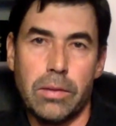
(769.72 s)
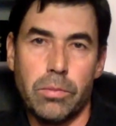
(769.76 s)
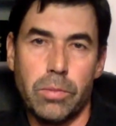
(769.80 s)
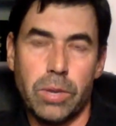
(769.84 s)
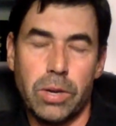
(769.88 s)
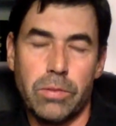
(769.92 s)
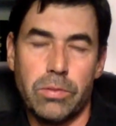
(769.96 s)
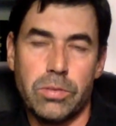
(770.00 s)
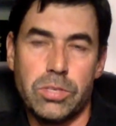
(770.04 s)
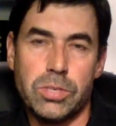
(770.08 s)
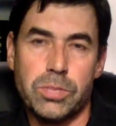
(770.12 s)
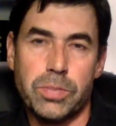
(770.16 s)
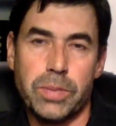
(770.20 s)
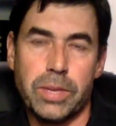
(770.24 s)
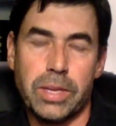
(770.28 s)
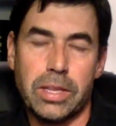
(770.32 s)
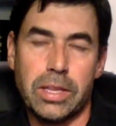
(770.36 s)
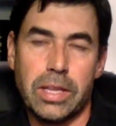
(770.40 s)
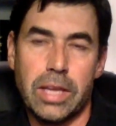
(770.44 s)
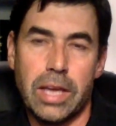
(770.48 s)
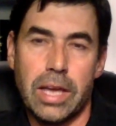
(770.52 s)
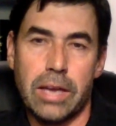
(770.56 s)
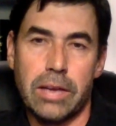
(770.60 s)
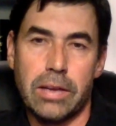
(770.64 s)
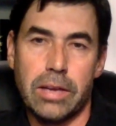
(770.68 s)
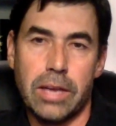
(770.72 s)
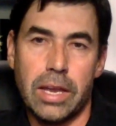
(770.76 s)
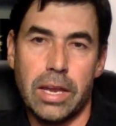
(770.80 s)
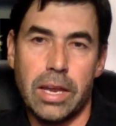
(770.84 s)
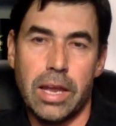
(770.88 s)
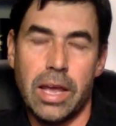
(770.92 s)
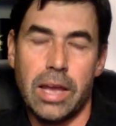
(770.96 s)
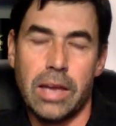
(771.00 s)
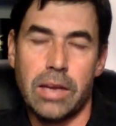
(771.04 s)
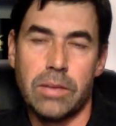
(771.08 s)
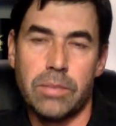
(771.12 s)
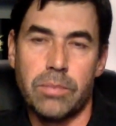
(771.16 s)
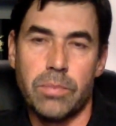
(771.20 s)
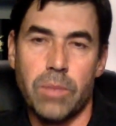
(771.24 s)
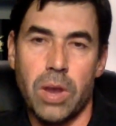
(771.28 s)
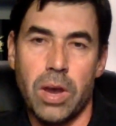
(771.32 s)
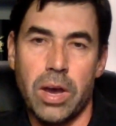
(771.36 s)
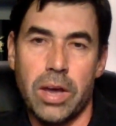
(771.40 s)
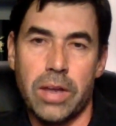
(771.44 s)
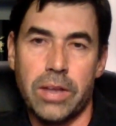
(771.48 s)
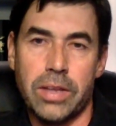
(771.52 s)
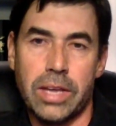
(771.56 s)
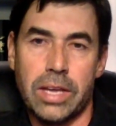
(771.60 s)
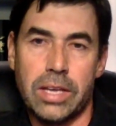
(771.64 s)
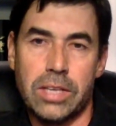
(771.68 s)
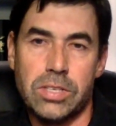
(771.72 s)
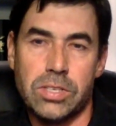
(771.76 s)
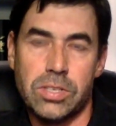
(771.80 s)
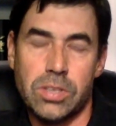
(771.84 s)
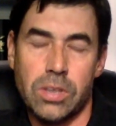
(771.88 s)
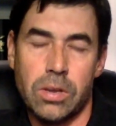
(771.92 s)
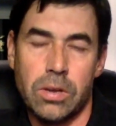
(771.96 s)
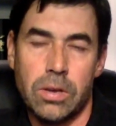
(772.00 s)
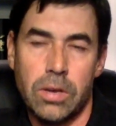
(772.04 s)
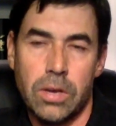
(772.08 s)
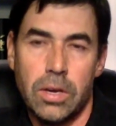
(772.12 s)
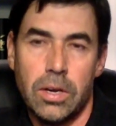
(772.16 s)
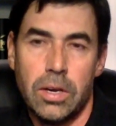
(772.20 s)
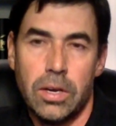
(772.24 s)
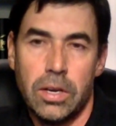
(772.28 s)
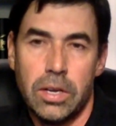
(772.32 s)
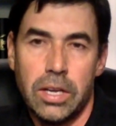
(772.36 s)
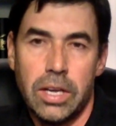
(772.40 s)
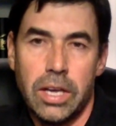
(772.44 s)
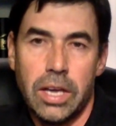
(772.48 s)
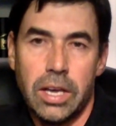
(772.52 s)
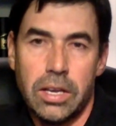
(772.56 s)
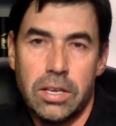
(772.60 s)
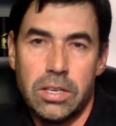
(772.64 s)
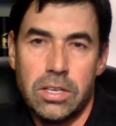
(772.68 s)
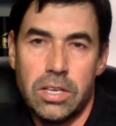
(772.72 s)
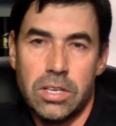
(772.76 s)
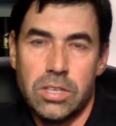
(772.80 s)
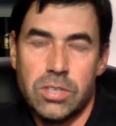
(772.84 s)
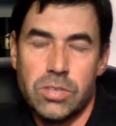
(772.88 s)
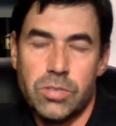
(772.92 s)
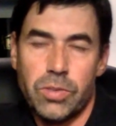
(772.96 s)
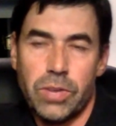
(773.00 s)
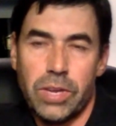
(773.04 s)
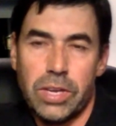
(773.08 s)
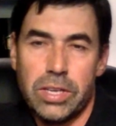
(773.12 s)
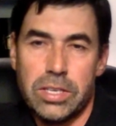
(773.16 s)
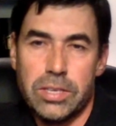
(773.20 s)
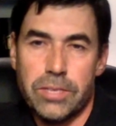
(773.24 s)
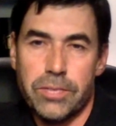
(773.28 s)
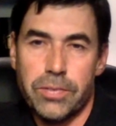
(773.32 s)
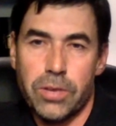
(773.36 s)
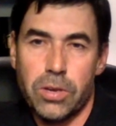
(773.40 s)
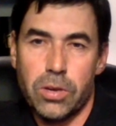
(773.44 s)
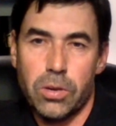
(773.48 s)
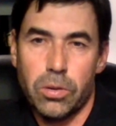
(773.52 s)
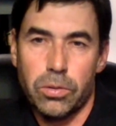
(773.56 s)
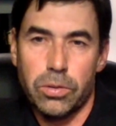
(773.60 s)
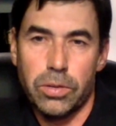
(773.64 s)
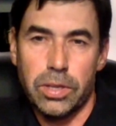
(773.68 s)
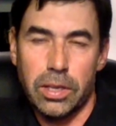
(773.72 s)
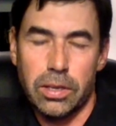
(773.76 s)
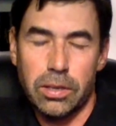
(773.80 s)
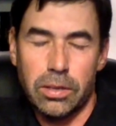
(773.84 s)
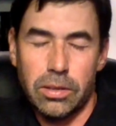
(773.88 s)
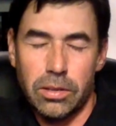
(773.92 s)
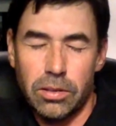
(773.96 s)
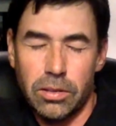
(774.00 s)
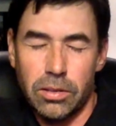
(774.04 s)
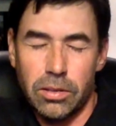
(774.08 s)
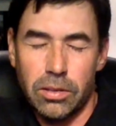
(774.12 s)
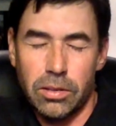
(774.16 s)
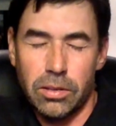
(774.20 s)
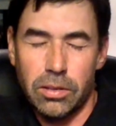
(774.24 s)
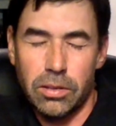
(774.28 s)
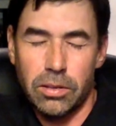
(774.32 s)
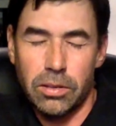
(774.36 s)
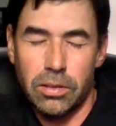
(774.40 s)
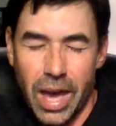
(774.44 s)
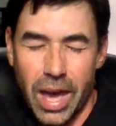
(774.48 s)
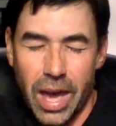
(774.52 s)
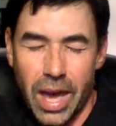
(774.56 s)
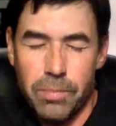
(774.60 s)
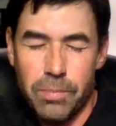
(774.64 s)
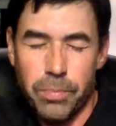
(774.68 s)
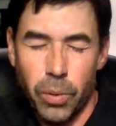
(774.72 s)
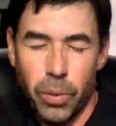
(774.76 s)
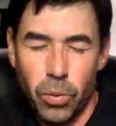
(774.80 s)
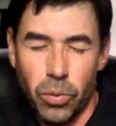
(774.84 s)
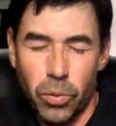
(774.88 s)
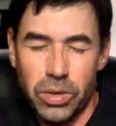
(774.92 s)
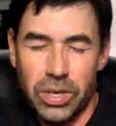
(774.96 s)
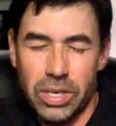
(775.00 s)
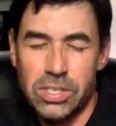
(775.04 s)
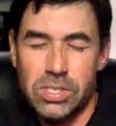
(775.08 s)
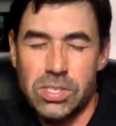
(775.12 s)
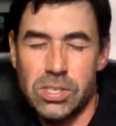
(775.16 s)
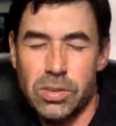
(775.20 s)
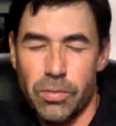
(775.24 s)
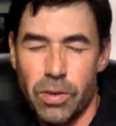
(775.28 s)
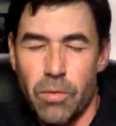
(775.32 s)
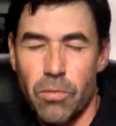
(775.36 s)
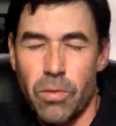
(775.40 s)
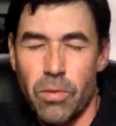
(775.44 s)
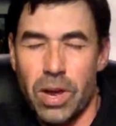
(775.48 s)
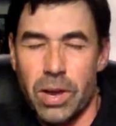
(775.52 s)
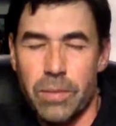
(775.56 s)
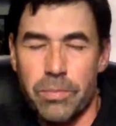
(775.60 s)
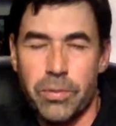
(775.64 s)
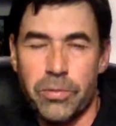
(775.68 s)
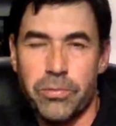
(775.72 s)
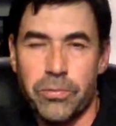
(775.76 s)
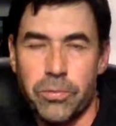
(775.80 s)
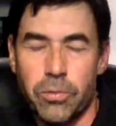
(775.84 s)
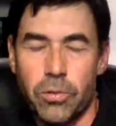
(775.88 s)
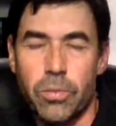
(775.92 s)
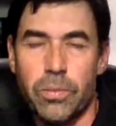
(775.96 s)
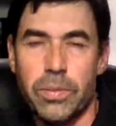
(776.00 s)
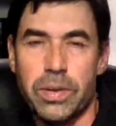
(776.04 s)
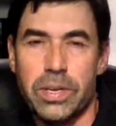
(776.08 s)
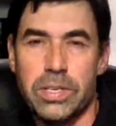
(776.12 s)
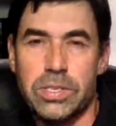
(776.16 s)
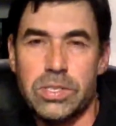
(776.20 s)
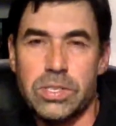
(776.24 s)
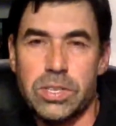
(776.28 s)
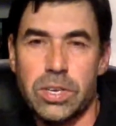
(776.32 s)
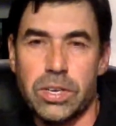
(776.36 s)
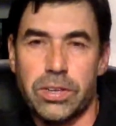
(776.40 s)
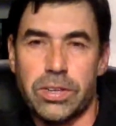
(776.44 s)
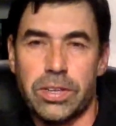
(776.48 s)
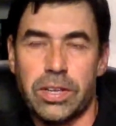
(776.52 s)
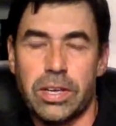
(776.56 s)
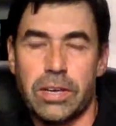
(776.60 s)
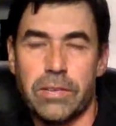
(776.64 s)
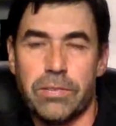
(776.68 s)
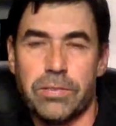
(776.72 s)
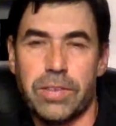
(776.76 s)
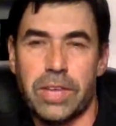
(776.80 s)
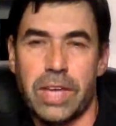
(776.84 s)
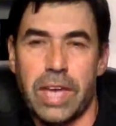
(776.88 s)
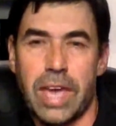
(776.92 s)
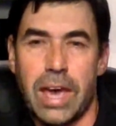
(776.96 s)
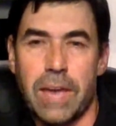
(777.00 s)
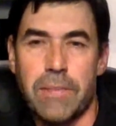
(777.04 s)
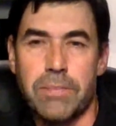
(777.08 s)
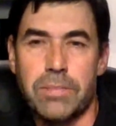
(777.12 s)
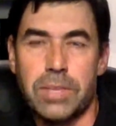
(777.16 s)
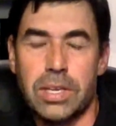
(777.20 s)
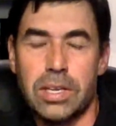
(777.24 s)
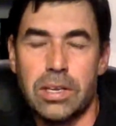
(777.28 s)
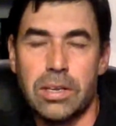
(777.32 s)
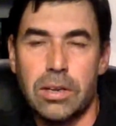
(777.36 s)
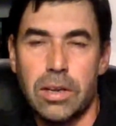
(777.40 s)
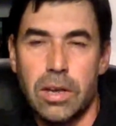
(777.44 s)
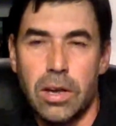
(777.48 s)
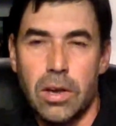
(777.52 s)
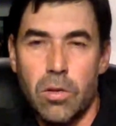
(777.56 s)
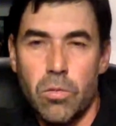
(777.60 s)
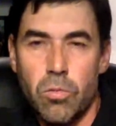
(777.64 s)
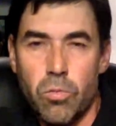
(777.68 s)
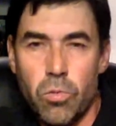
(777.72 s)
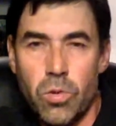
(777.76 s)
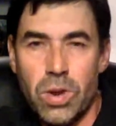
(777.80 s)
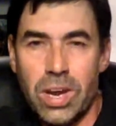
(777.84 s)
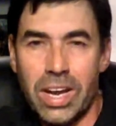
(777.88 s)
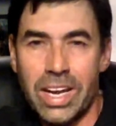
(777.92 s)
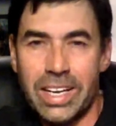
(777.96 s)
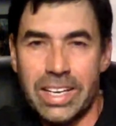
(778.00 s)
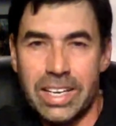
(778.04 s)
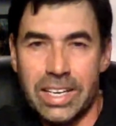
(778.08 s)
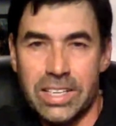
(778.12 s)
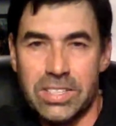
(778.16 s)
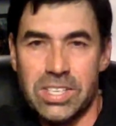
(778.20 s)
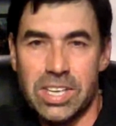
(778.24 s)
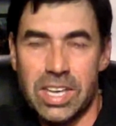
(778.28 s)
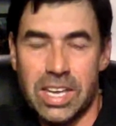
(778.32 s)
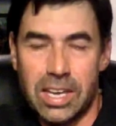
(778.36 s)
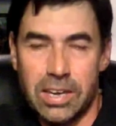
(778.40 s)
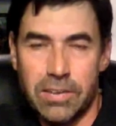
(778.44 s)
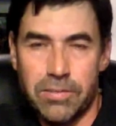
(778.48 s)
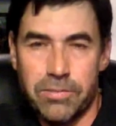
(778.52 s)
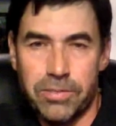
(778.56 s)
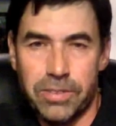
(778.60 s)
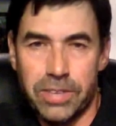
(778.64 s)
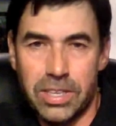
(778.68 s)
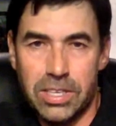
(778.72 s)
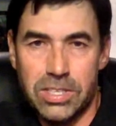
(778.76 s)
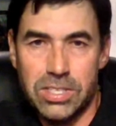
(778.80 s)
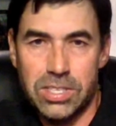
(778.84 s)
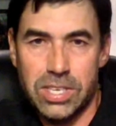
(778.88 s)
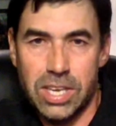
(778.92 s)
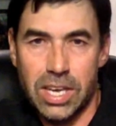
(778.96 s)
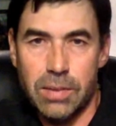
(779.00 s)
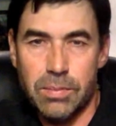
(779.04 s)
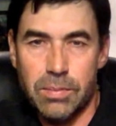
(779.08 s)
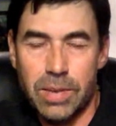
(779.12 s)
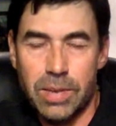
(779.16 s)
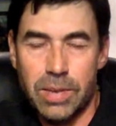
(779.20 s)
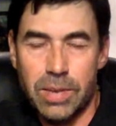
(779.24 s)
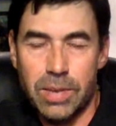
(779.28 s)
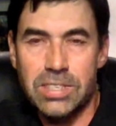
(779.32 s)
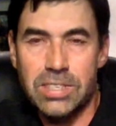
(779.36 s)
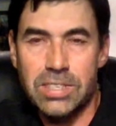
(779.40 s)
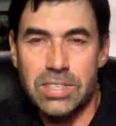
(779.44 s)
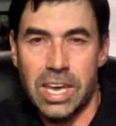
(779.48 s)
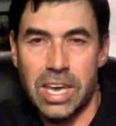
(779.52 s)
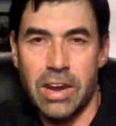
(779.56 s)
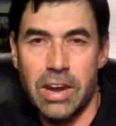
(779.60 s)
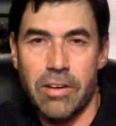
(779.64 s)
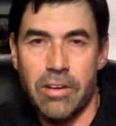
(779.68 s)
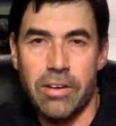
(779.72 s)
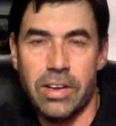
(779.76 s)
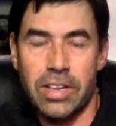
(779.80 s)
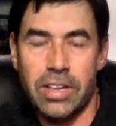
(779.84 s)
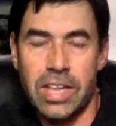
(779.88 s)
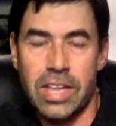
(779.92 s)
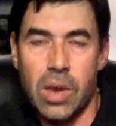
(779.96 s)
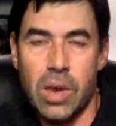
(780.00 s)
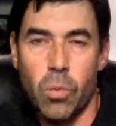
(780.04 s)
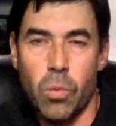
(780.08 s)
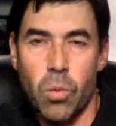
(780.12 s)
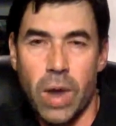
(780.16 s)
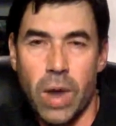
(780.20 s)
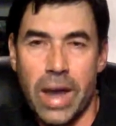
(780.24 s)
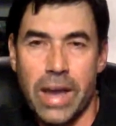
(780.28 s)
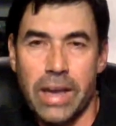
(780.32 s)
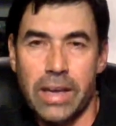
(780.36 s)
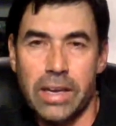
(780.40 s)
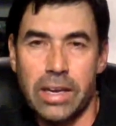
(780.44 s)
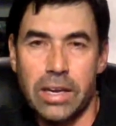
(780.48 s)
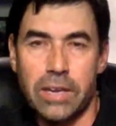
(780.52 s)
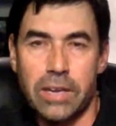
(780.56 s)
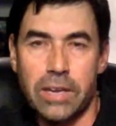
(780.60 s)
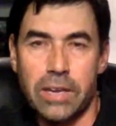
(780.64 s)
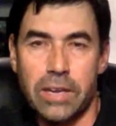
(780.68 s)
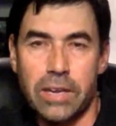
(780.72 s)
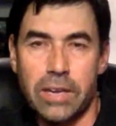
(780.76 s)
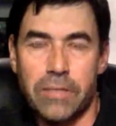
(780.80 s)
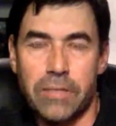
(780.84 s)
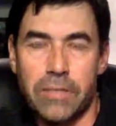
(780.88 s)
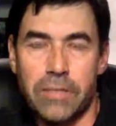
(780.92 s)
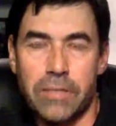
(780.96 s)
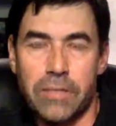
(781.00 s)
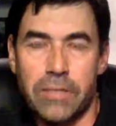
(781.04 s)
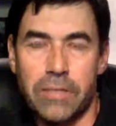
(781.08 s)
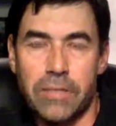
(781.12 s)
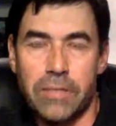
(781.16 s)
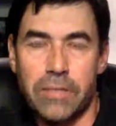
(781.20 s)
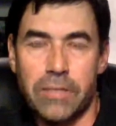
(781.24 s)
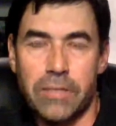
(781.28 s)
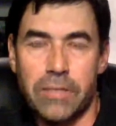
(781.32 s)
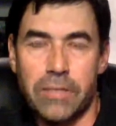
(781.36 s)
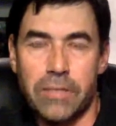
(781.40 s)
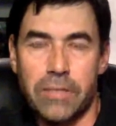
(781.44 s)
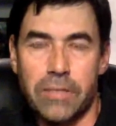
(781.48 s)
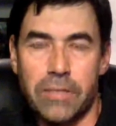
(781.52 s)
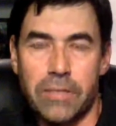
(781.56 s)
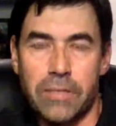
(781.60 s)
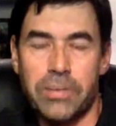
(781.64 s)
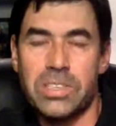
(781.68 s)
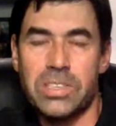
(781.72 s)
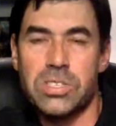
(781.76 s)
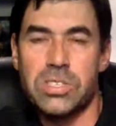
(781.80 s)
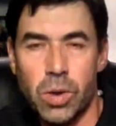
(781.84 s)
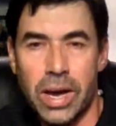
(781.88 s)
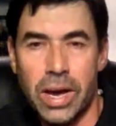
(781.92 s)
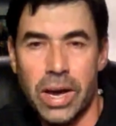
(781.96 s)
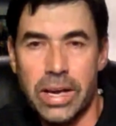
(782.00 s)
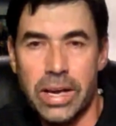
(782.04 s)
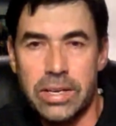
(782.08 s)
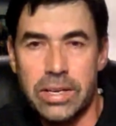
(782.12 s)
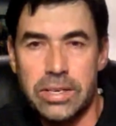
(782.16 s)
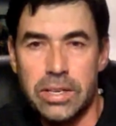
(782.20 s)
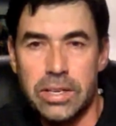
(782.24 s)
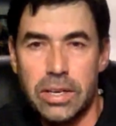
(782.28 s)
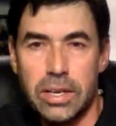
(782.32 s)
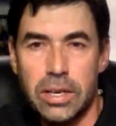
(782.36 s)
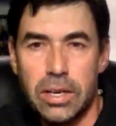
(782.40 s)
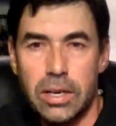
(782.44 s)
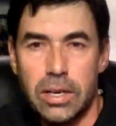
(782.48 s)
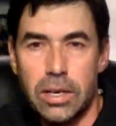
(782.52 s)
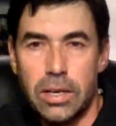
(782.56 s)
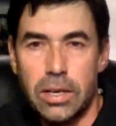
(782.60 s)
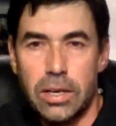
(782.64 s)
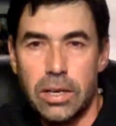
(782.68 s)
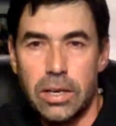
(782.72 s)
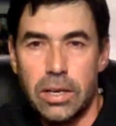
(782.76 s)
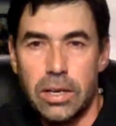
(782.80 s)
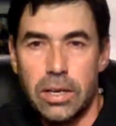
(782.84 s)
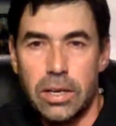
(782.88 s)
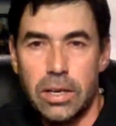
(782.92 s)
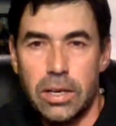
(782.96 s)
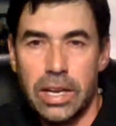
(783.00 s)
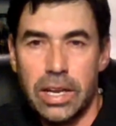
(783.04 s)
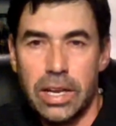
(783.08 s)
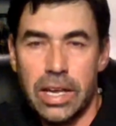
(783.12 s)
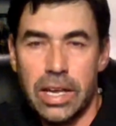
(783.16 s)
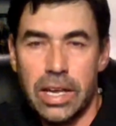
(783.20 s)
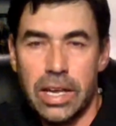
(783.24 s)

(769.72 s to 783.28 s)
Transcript: and we respect that and admire that. So yeah, it's really difficult. The main point is around performance. I think if the captain really does care for the team, he is carrying that weight, and if not little weight, then he